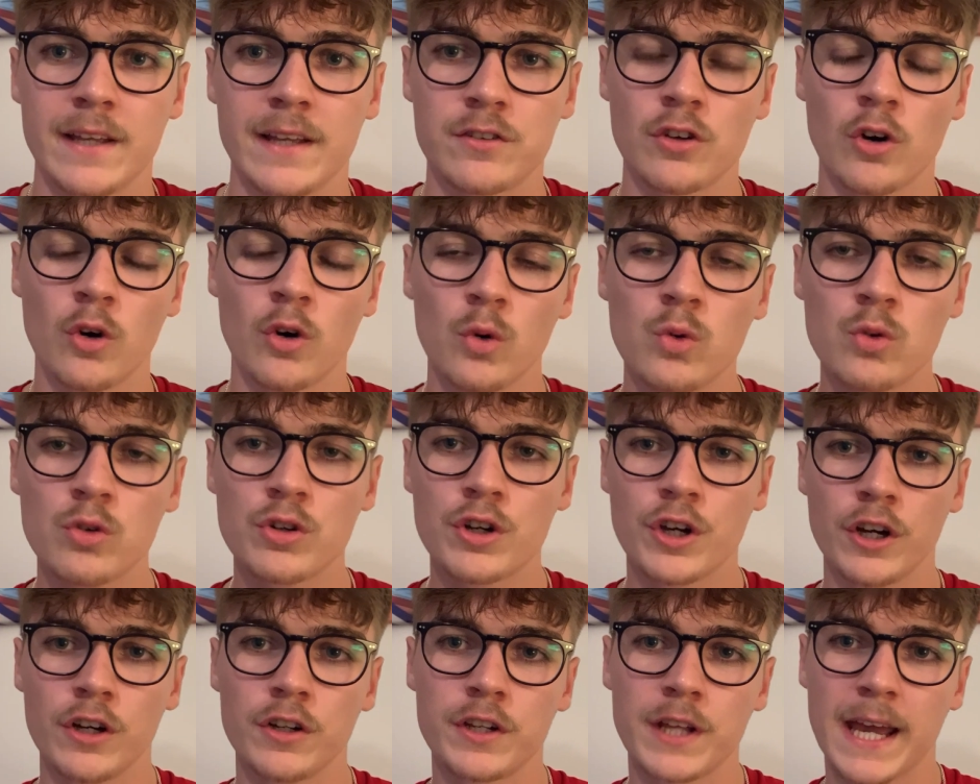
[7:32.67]
All
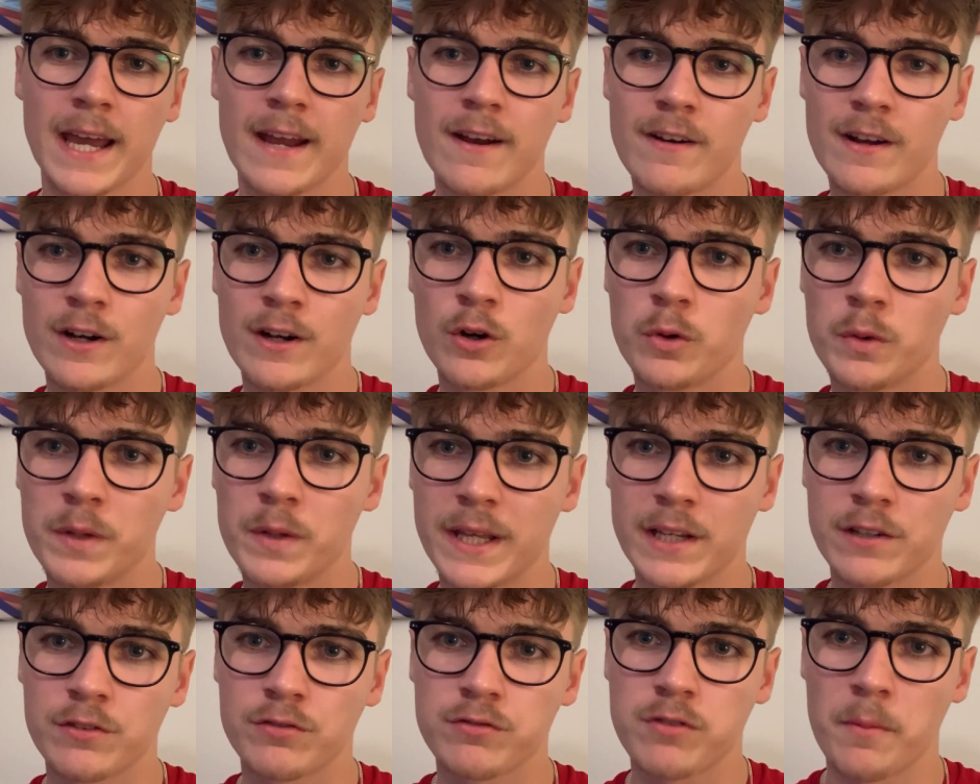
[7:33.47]
good hearing all
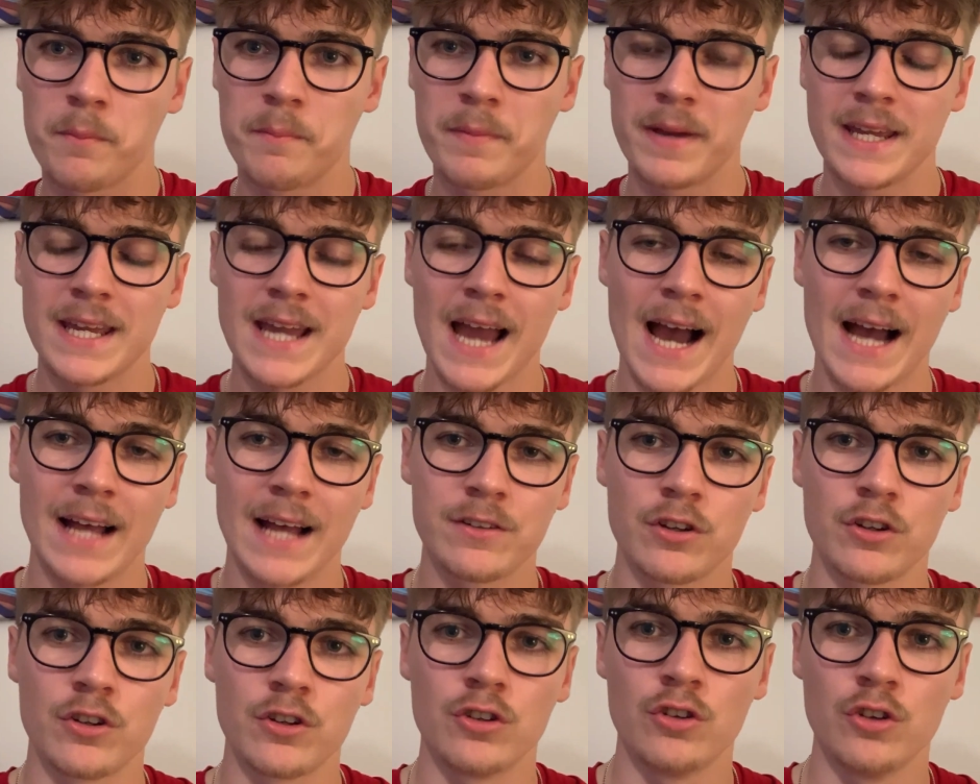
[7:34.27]
this from me
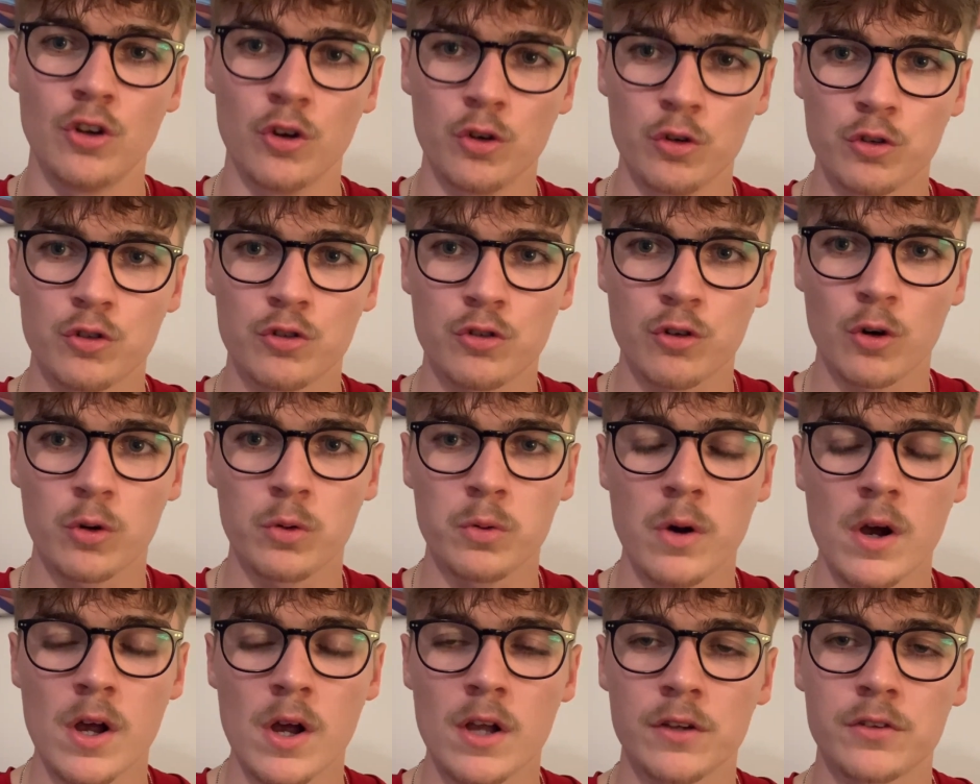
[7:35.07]
as a
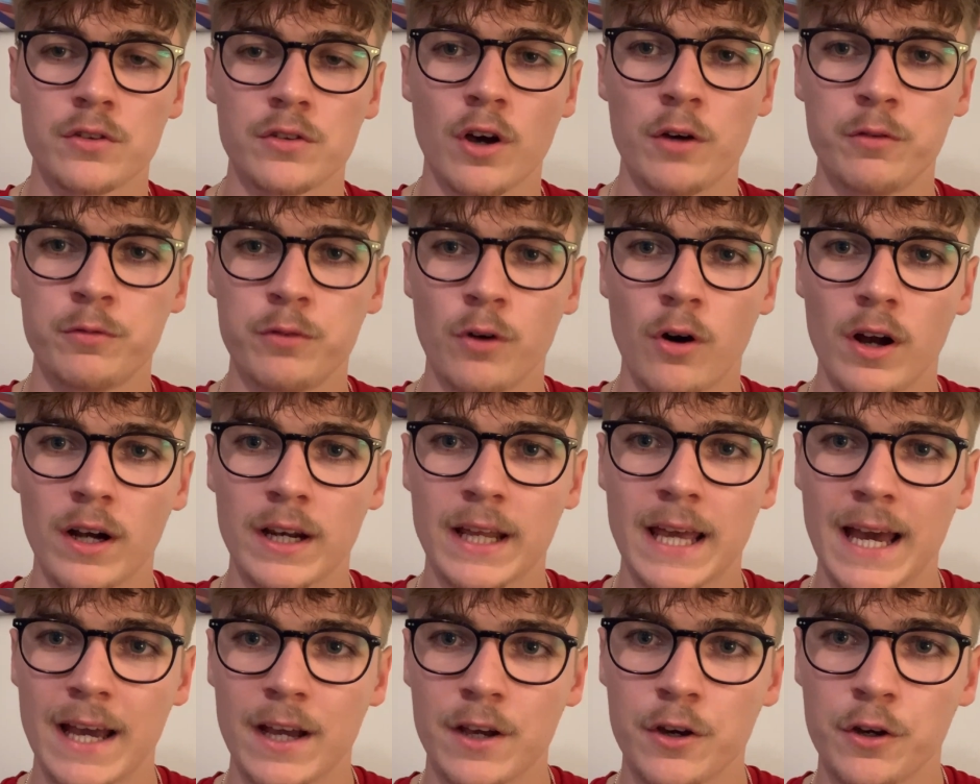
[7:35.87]
neutral, so I thought I'd
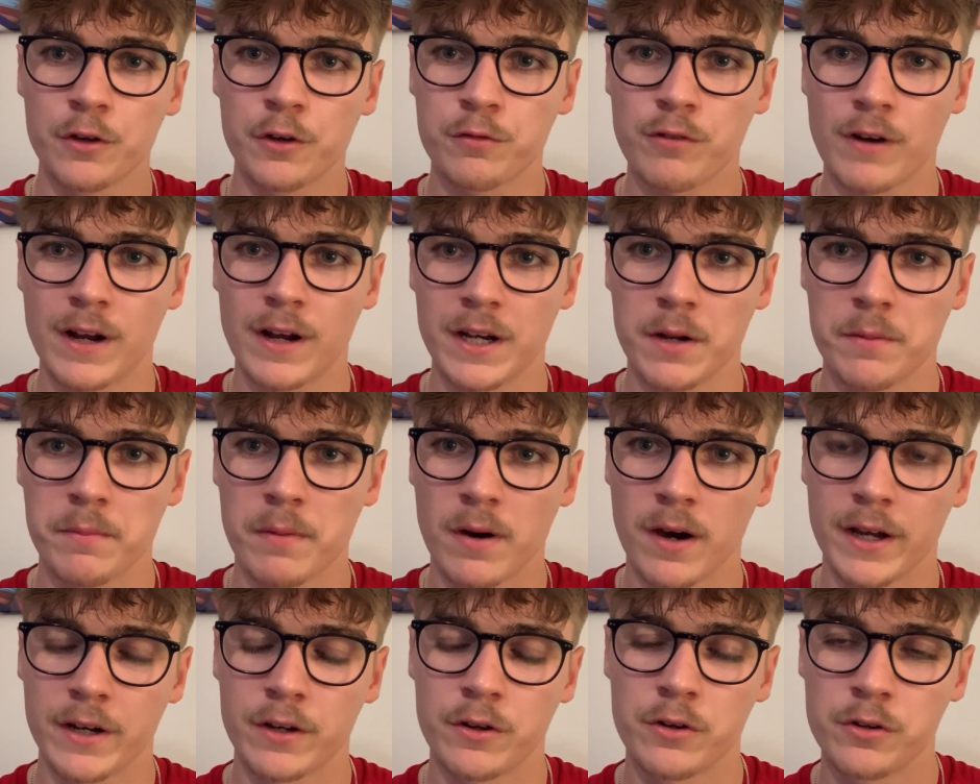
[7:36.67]
get a good friend of
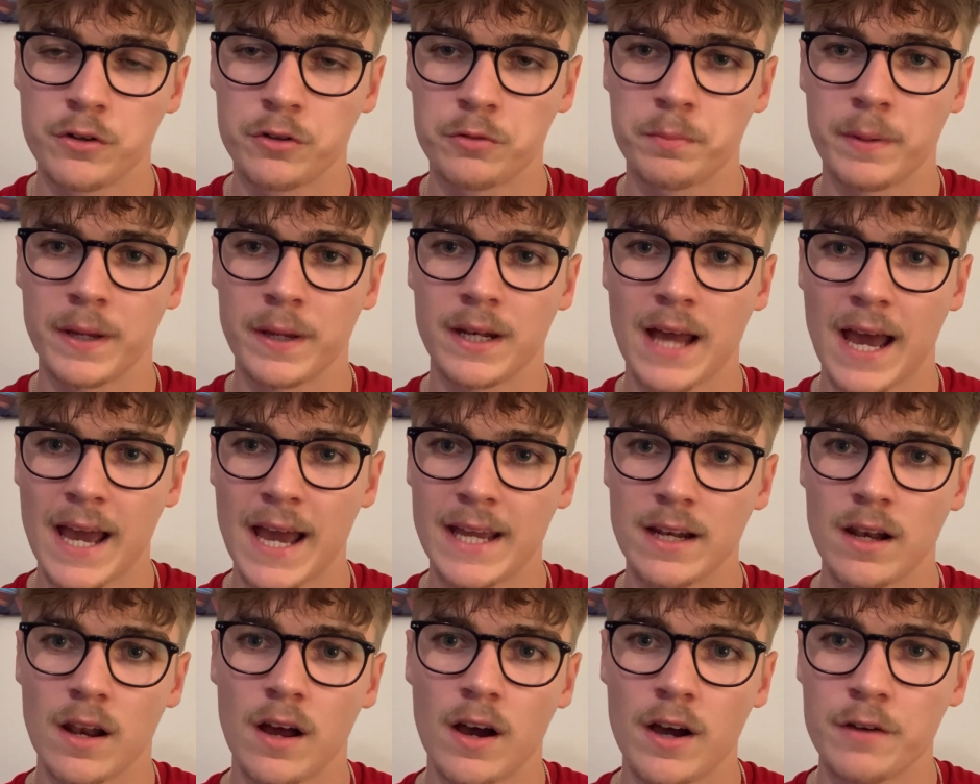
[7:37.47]
mine who has been
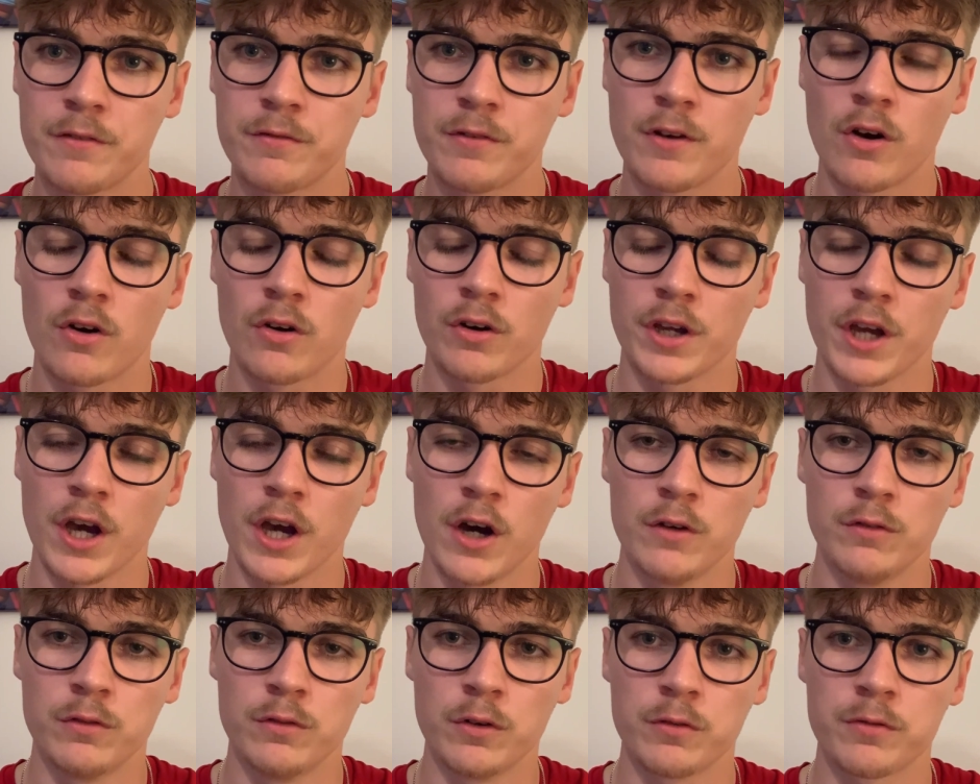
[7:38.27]
a lifelong
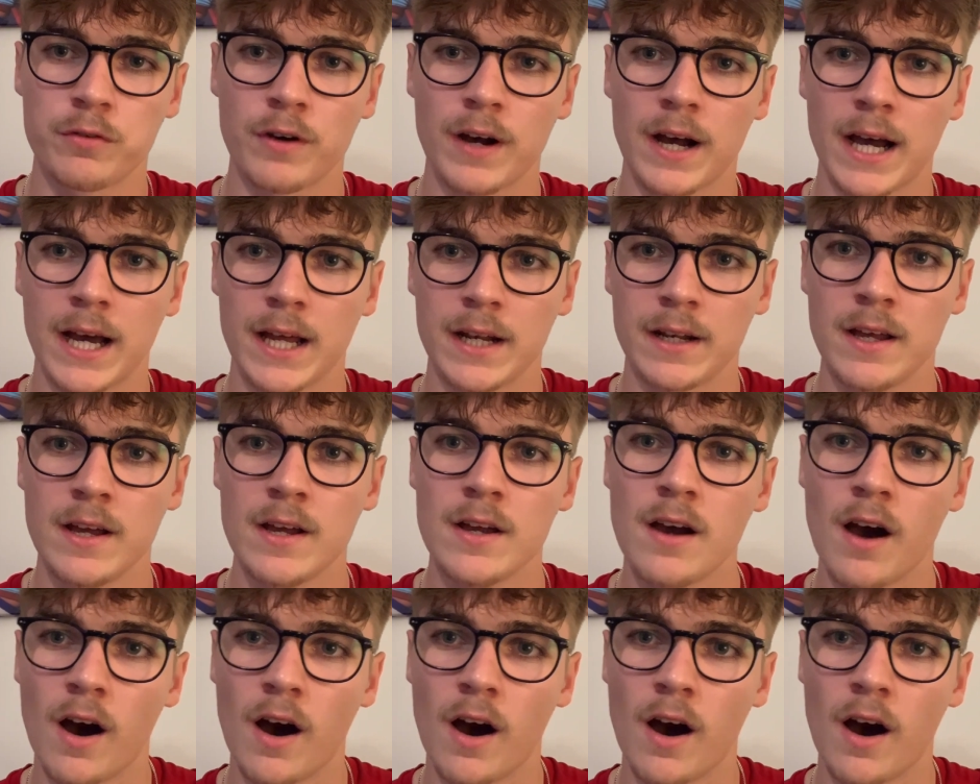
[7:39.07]
Yeovil fan,